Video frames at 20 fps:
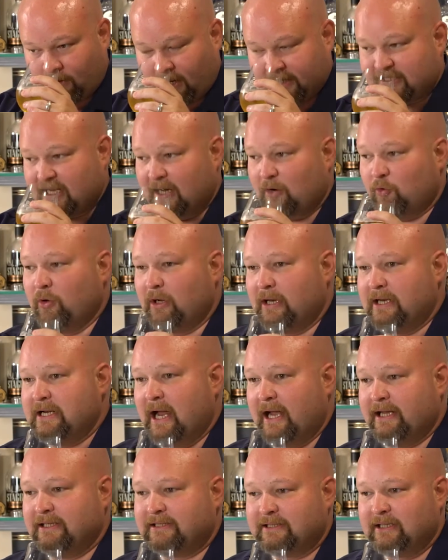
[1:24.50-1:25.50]
It's got a really
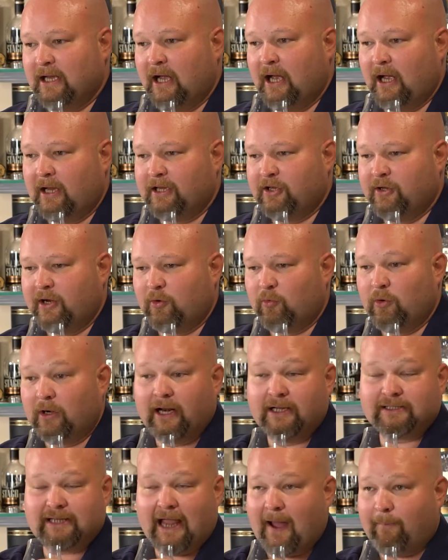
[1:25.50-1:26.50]
nice, uh, you get a really
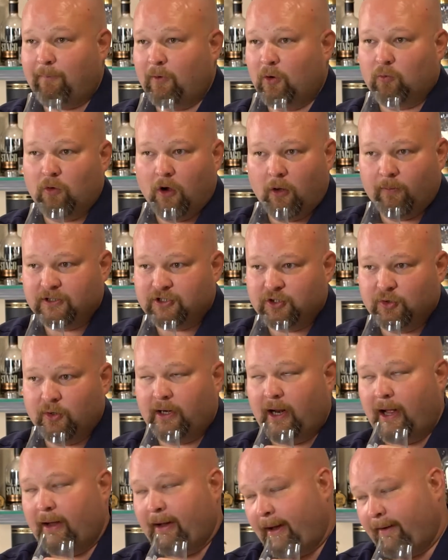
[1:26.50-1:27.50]
nice apple aroma to
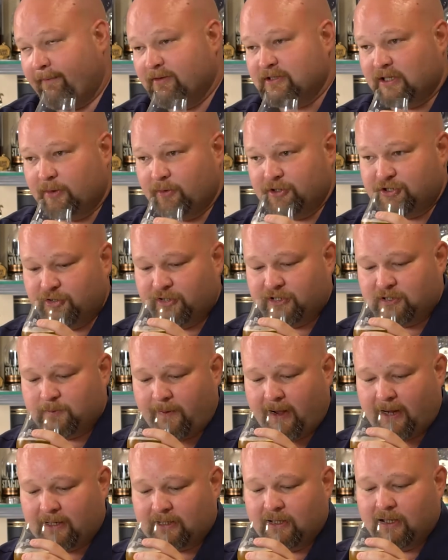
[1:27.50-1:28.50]
it, obviously what you'd
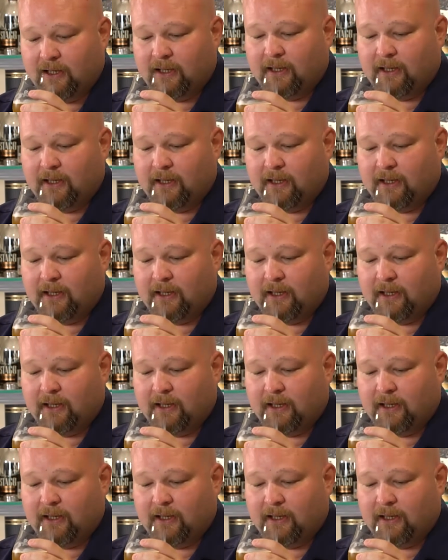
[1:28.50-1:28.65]
expect.